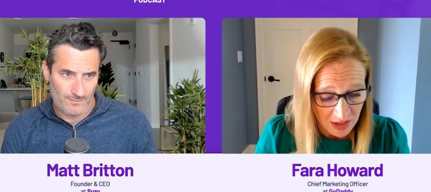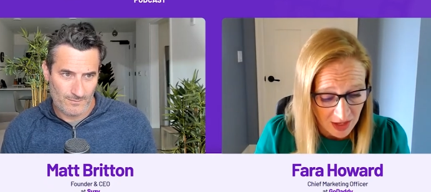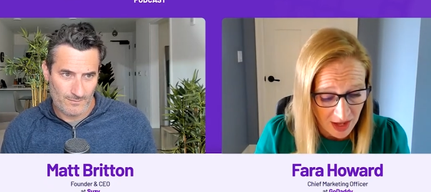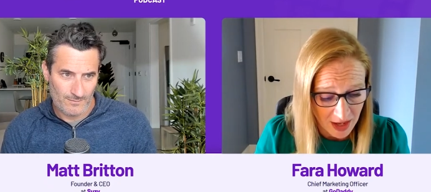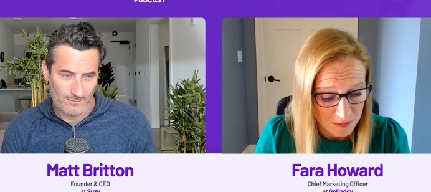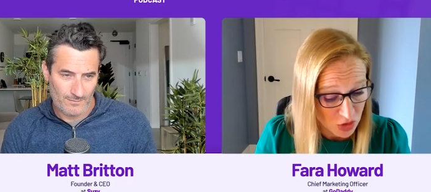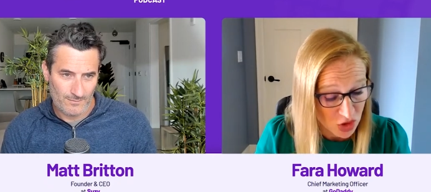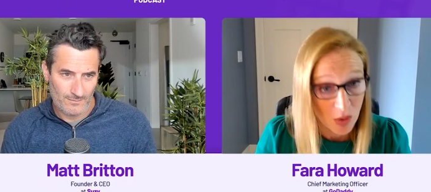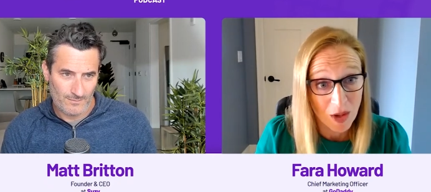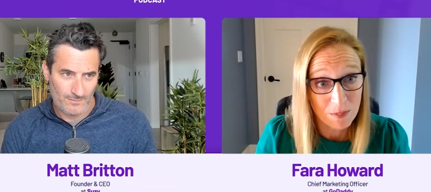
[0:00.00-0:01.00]
Speaker 1: um,
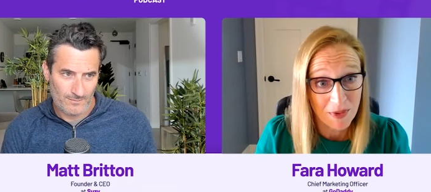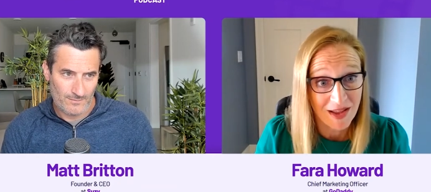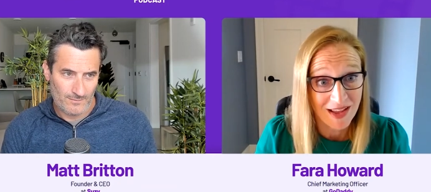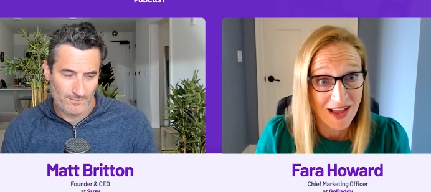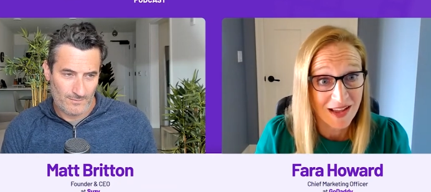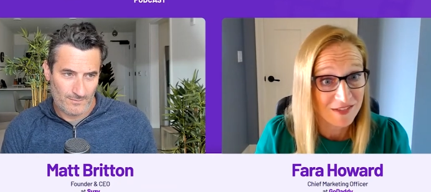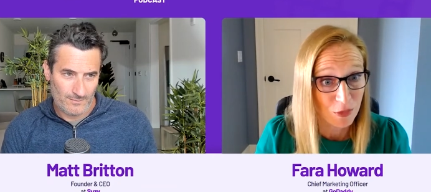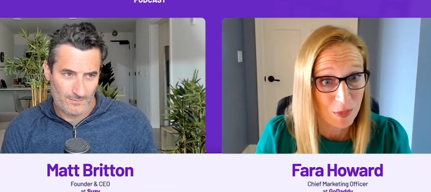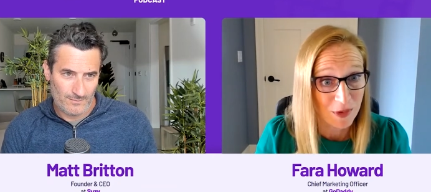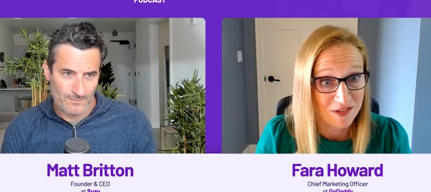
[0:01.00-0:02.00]
show up at
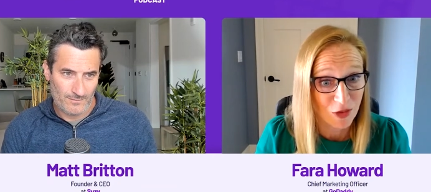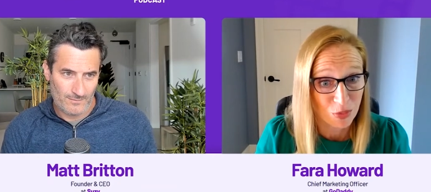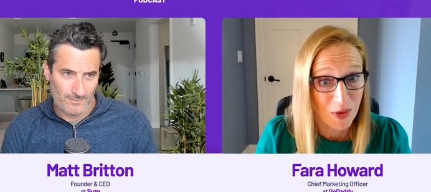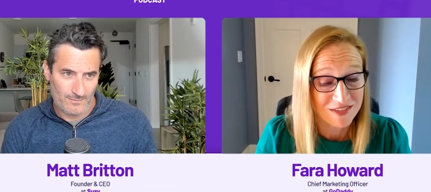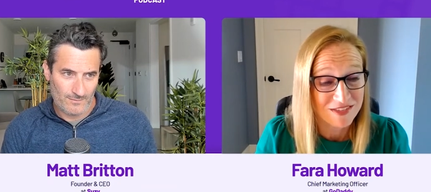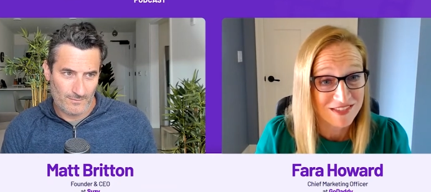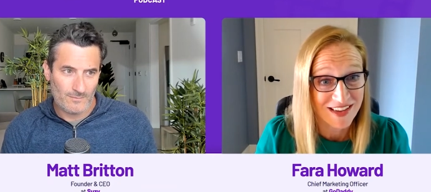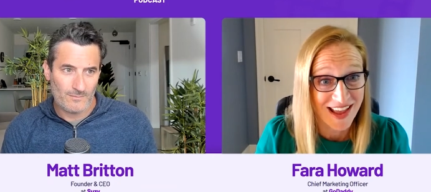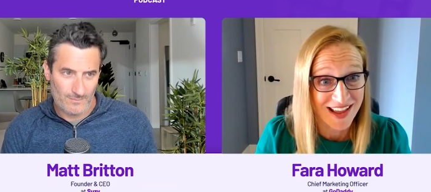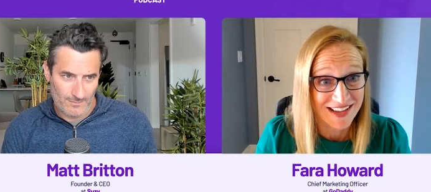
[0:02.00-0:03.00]
South by Southwest,
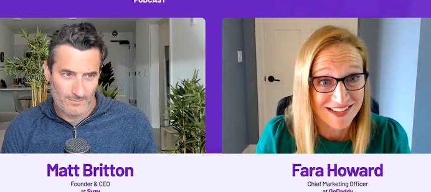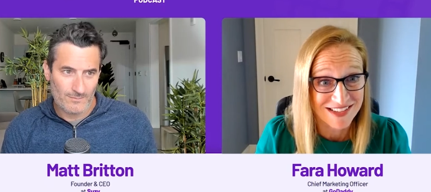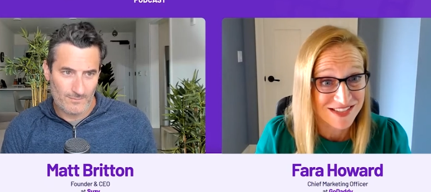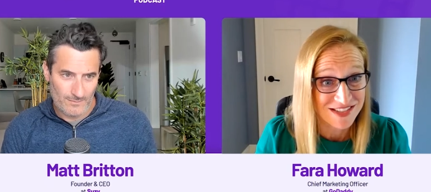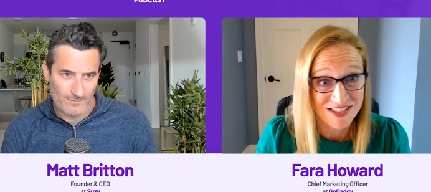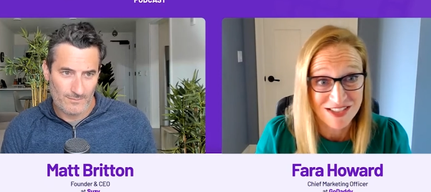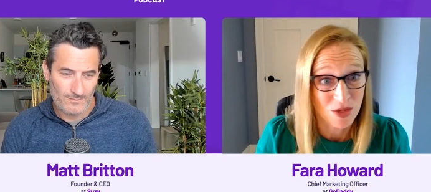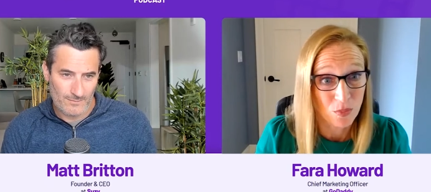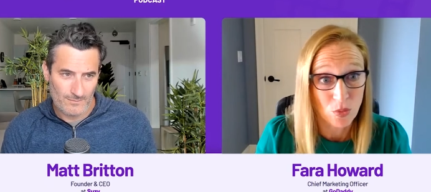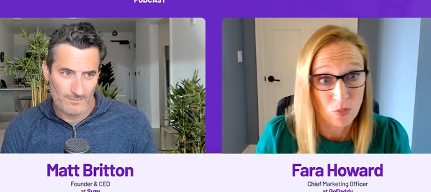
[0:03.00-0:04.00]
and you know
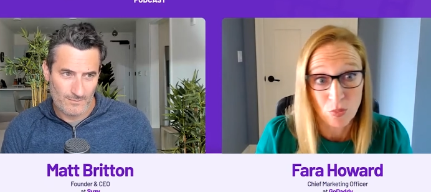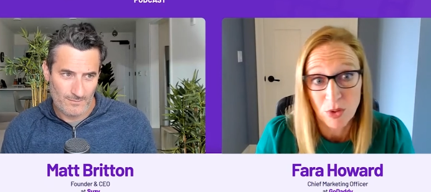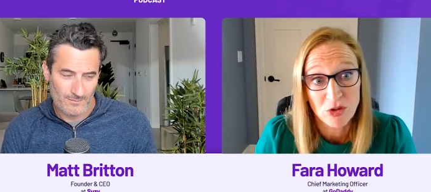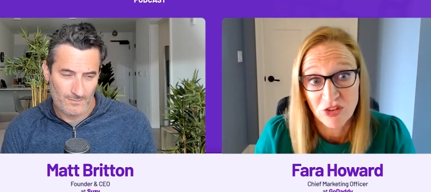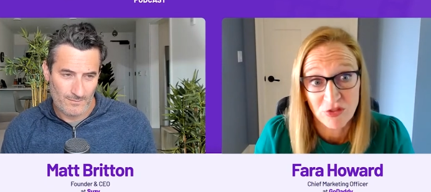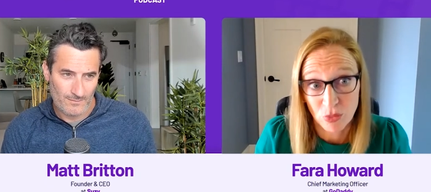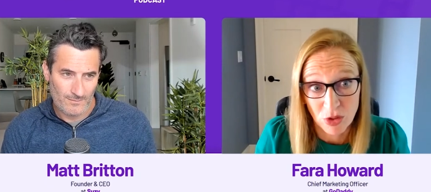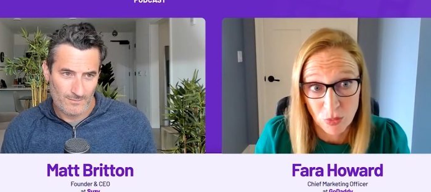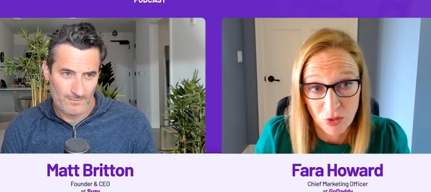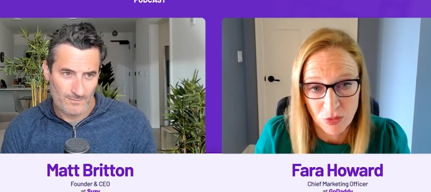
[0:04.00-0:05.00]
we're, we were just thrilled
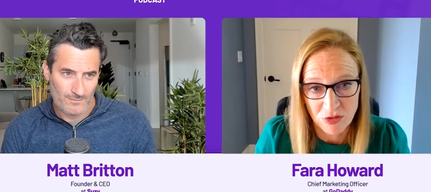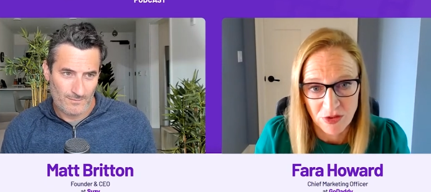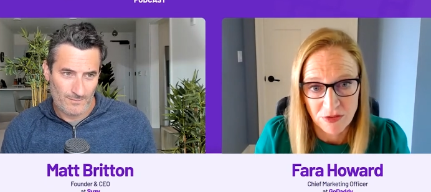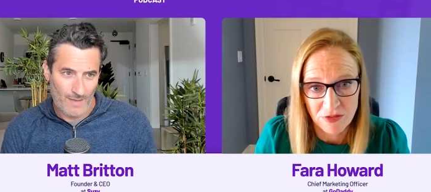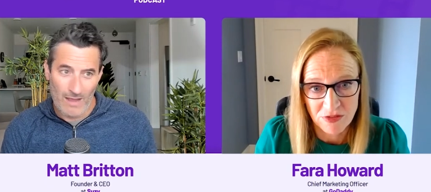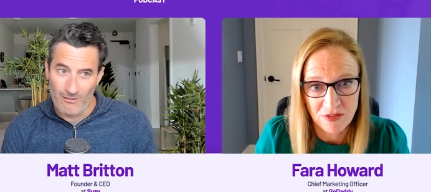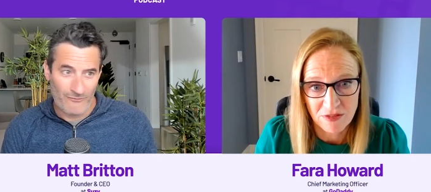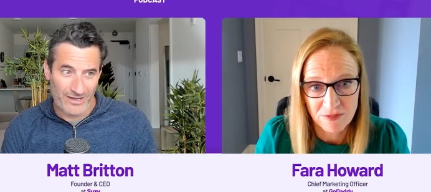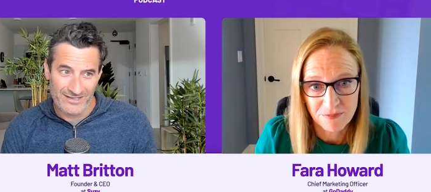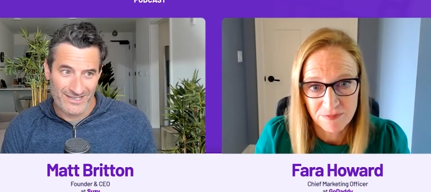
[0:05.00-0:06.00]
with the results.
Speaker 2: I
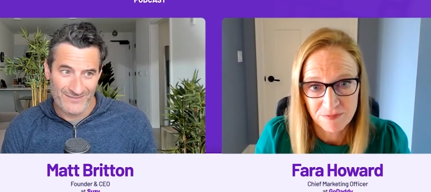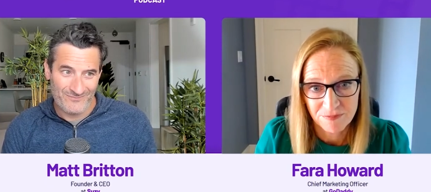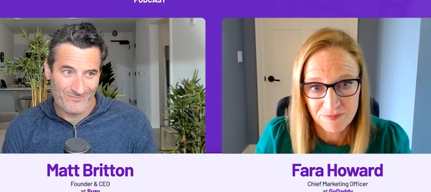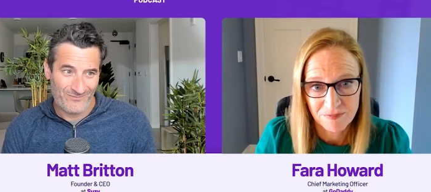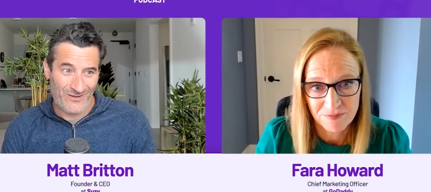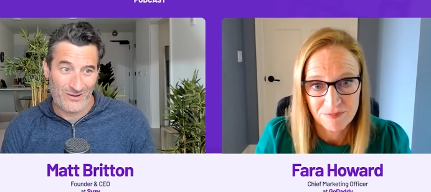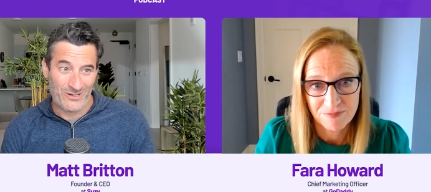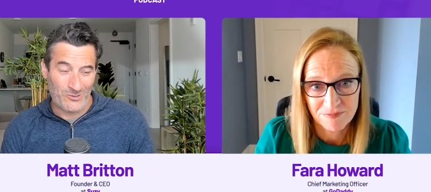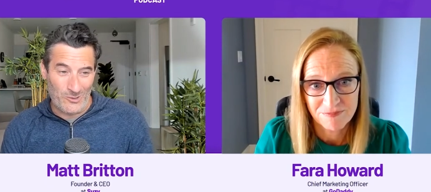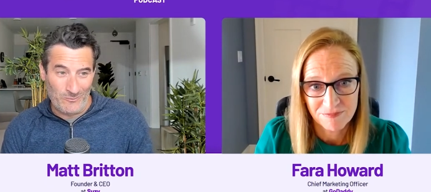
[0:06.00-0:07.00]
love that idea.
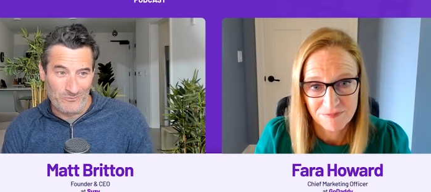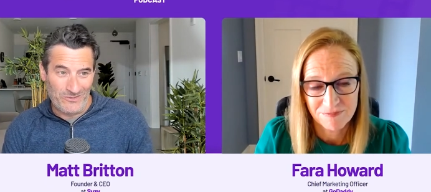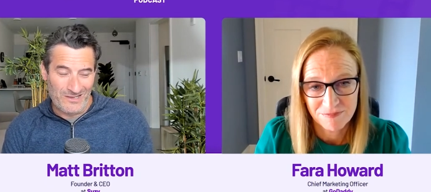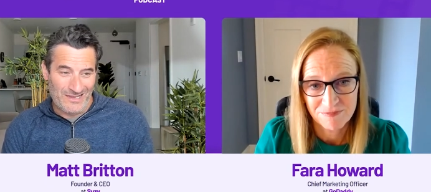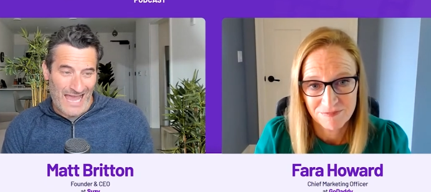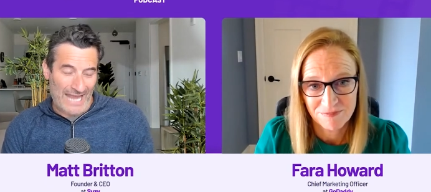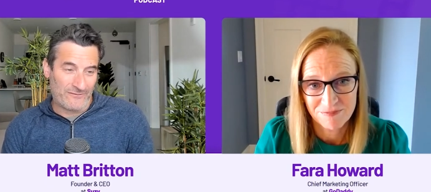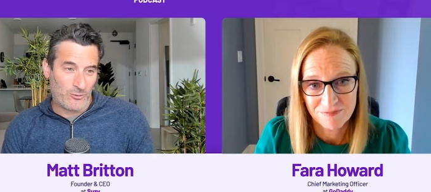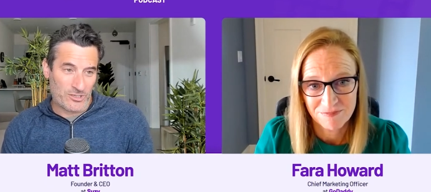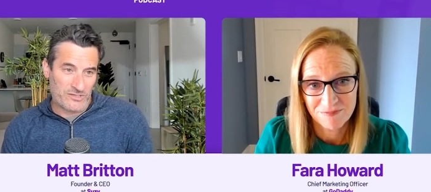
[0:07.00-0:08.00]
Very cool. And
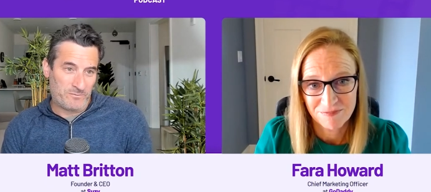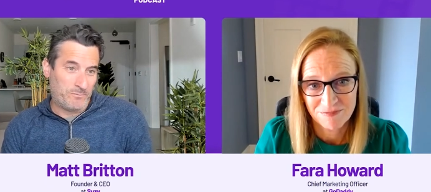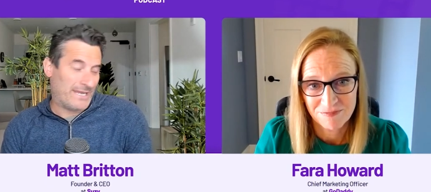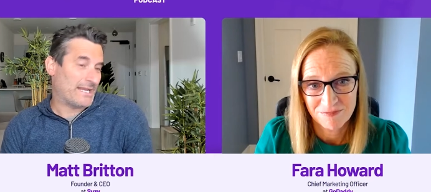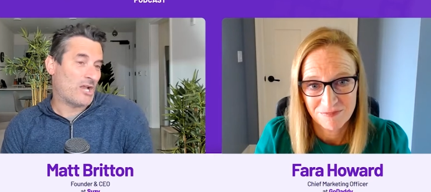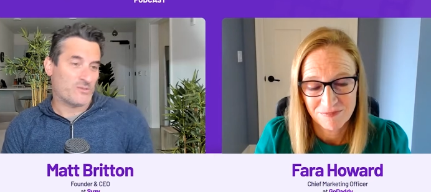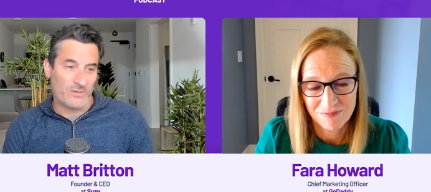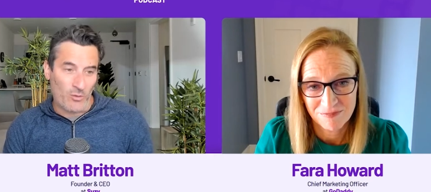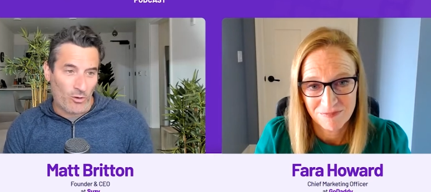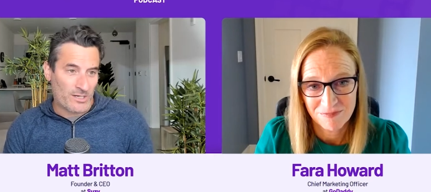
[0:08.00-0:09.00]
of course, being an
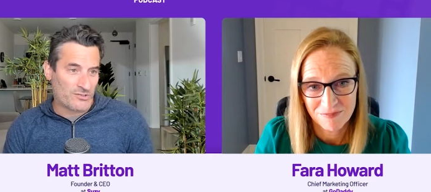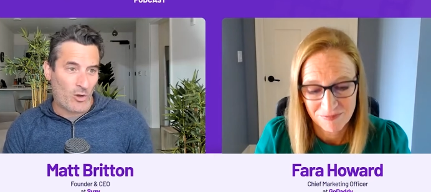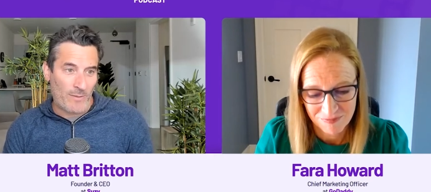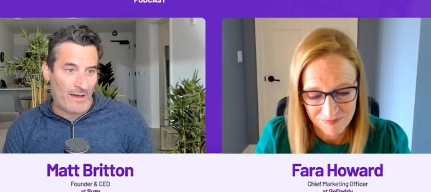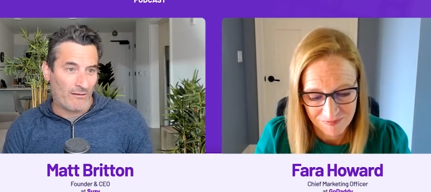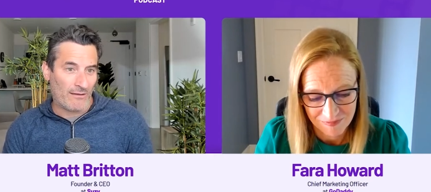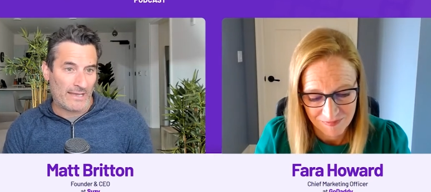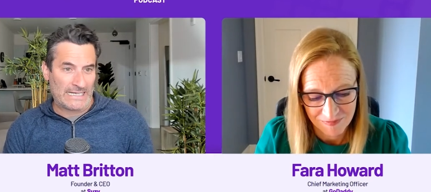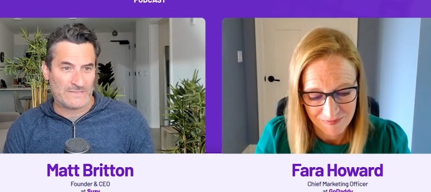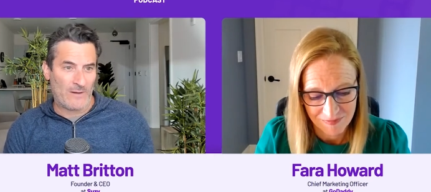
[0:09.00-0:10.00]
entrepreneur is all about
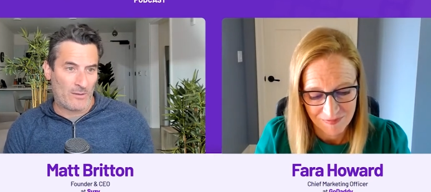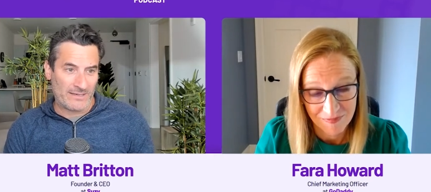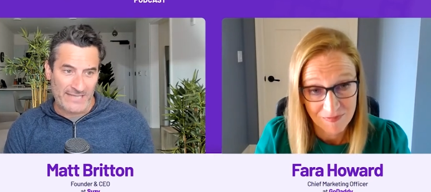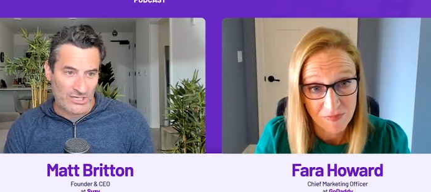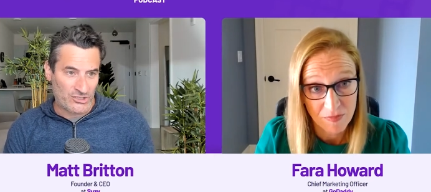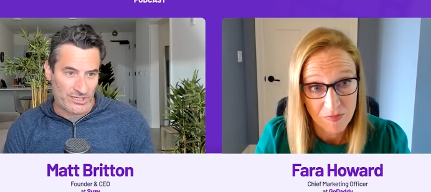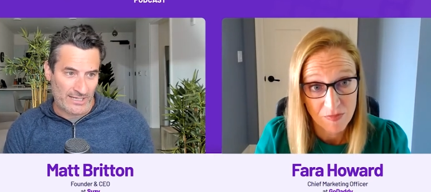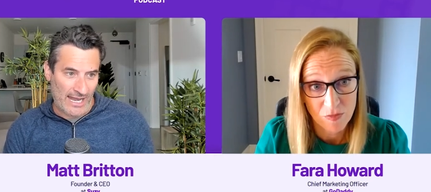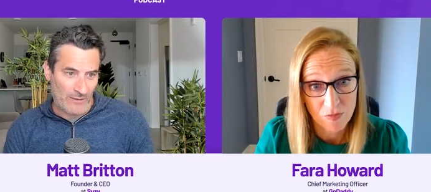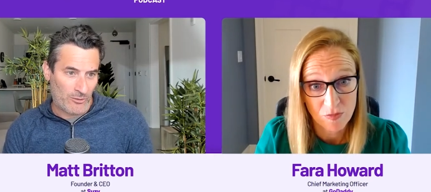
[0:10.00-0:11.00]

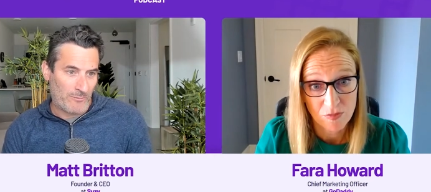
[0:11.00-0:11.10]
experimentation, and I would